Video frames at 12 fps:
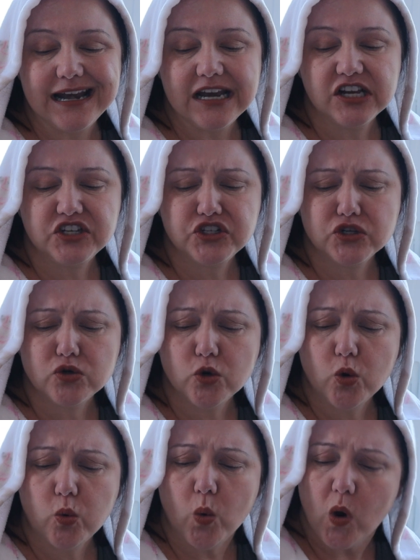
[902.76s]
initial
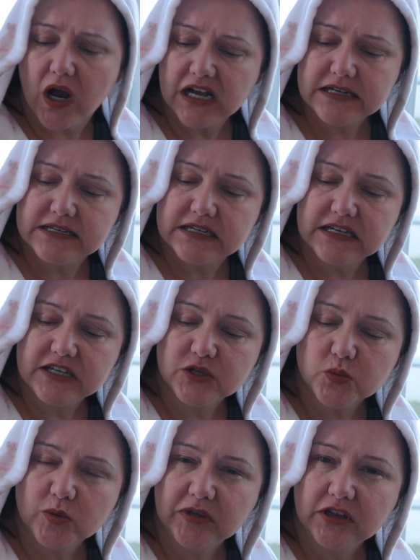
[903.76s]

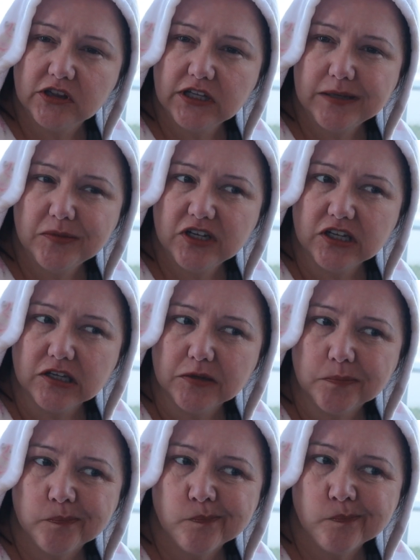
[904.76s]
quantities will be
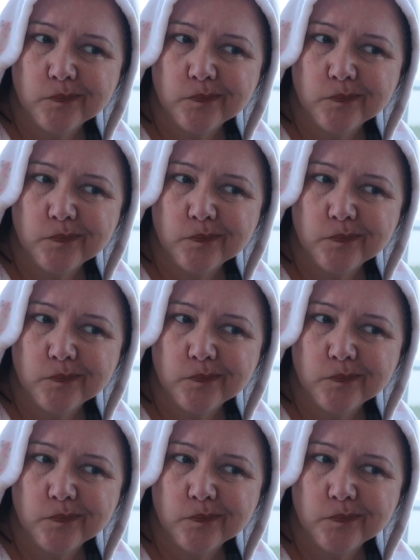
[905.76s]
limited.